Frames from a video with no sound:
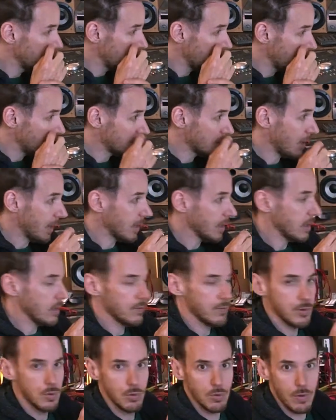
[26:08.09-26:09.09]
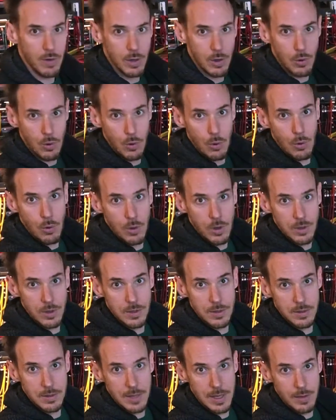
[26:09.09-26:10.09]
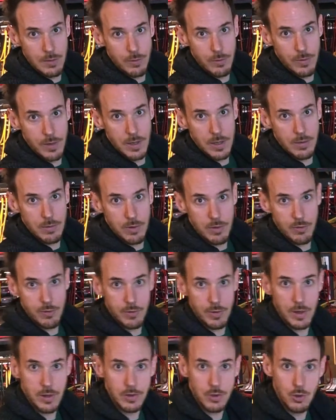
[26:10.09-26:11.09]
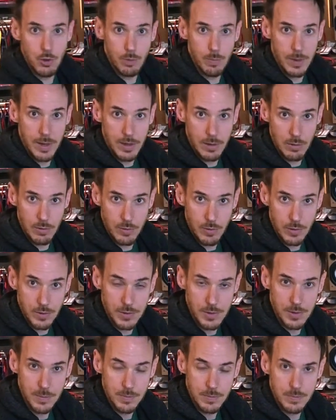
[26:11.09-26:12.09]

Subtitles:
it's like if you recorded that thing with tube microphones.